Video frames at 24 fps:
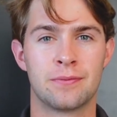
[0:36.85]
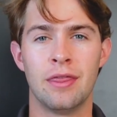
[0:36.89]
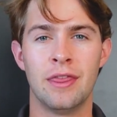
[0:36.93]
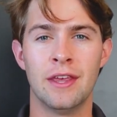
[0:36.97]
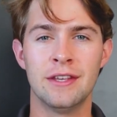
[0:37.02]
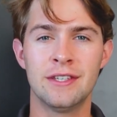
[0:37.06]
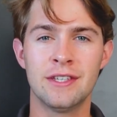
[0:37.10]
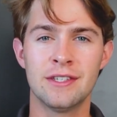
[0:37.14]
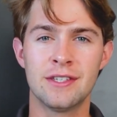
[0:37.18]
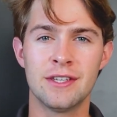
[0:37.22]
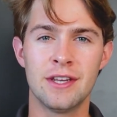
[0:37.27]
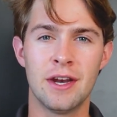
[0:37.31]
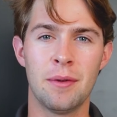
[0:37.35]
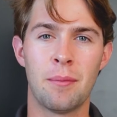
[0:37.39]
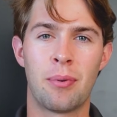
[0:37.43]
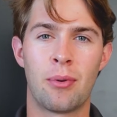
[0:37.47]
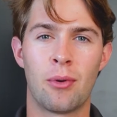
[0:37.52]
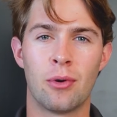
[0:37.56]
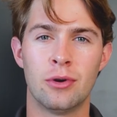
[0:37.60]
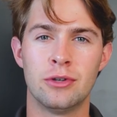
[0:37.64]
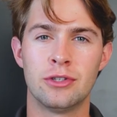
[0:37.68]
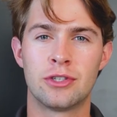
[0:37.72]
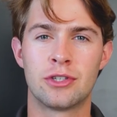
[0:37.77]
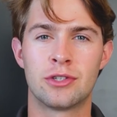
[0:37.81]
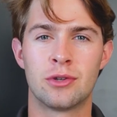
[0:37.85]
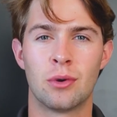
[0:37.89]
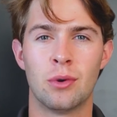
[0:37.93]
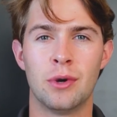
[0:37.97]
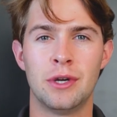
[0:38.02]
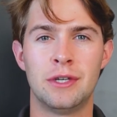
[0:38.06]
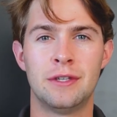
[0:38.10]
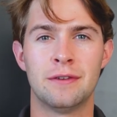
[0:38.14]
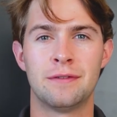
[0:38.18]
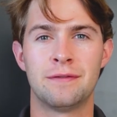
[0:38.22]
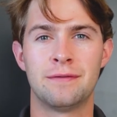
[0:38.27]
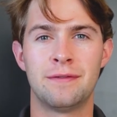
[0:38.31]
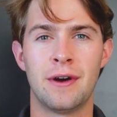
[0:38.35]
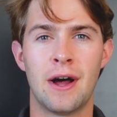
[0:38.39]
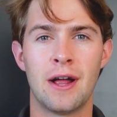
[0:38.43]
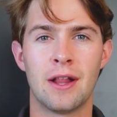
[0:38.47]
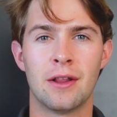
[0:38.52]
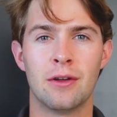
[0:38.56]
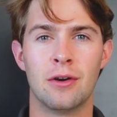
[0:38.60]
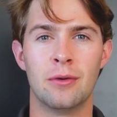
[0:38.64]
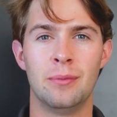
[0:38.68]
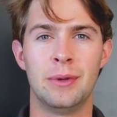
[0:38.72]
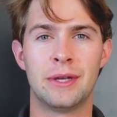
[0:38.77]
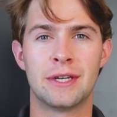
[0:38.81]
This is an important story to
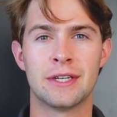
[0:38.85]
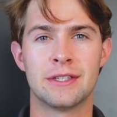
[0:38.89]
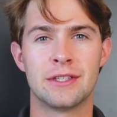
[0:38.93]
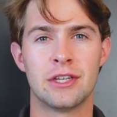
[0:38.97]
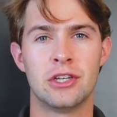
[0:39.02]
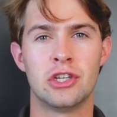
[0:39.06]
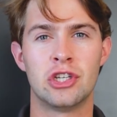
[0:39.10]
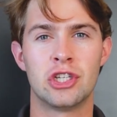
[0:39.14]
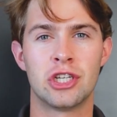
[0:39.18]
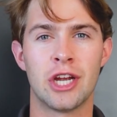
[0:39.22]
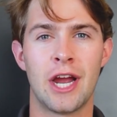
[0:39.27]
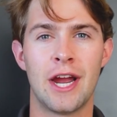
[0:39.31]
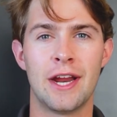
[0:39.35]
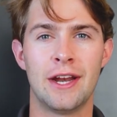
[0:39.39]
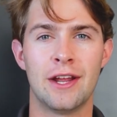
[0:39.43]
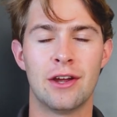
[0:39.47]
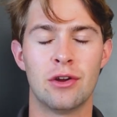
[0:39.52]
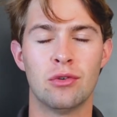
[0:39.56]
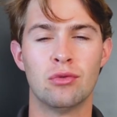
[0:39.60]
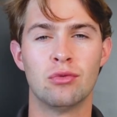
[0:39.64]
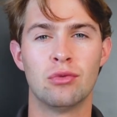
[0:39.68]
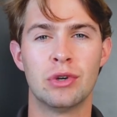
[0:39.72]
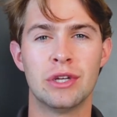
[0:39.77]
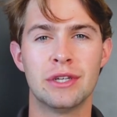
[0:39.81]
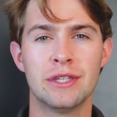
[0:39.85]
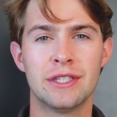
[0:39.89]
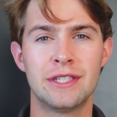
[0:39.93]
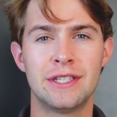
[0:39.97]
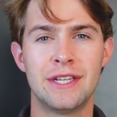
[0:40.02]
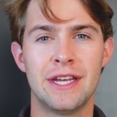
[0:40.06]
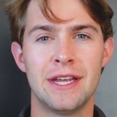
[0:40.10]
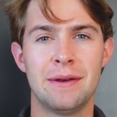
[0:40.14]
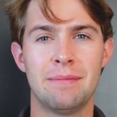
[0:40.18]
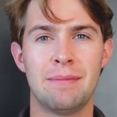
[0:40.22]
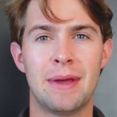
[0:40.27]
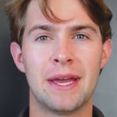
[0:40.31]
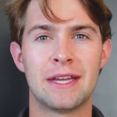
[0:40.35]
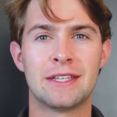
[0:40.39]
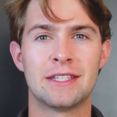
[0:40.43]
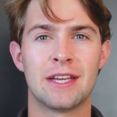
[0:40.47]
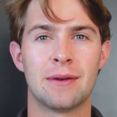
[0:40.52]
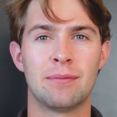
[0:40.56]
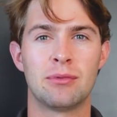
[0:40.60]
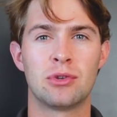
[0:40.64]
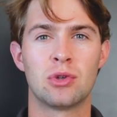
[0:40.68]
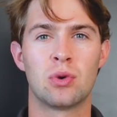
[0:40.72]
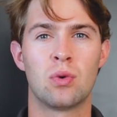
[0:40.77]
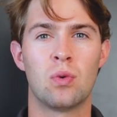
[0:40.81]
follow because in China, real estate makes
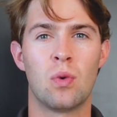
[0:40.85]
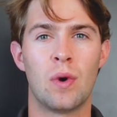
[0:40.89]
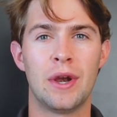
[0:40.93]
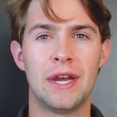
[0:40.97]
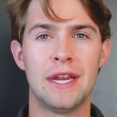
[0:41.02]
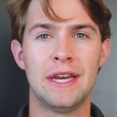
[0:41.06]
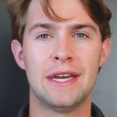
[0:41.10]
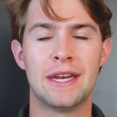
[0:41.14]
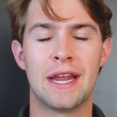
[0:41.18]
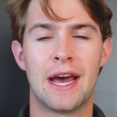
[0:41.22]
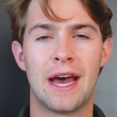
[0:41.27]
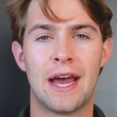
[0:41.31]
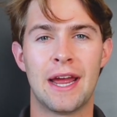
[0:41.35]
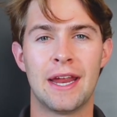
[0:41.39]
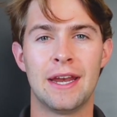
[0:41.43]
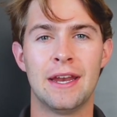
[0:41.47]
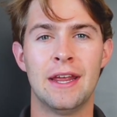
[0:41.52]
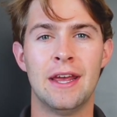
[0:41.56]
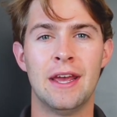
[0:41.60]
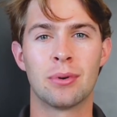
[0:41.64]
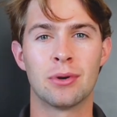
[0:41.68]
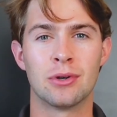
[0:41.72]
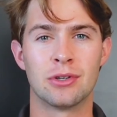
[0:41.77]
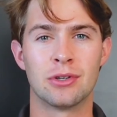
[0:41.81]
up 29%